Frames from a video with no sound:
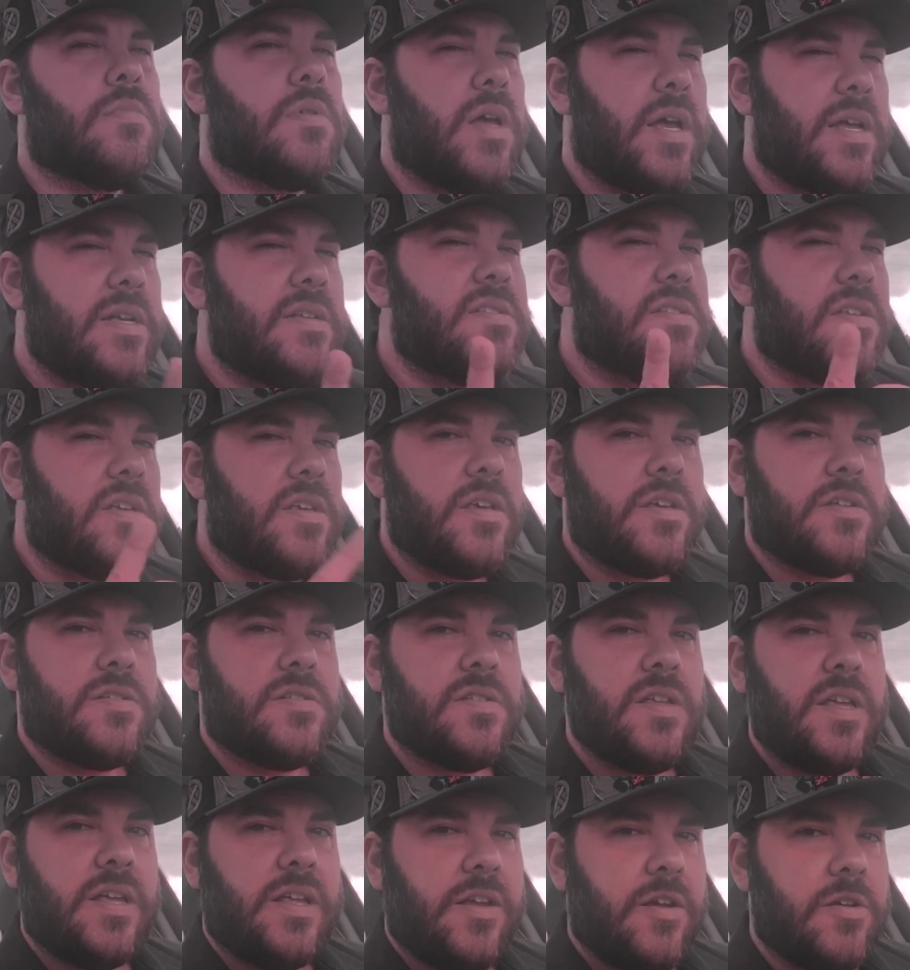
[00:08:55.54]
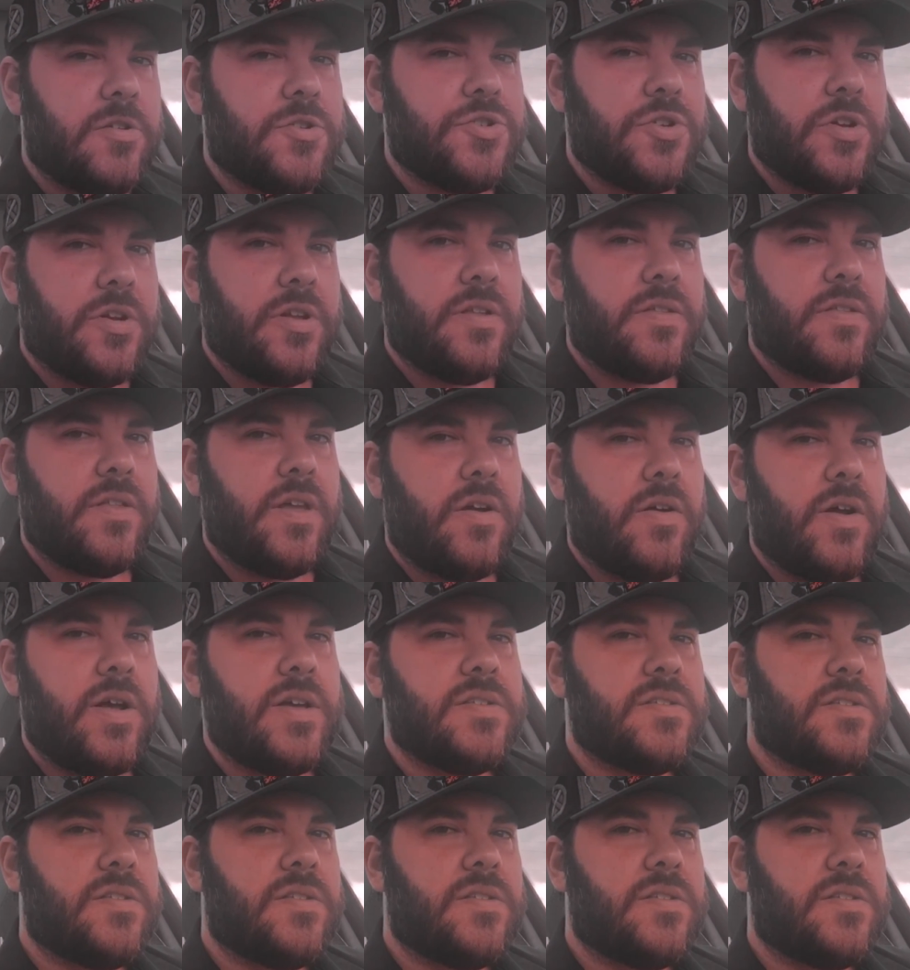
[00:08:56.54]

I see you sneak your shit in there.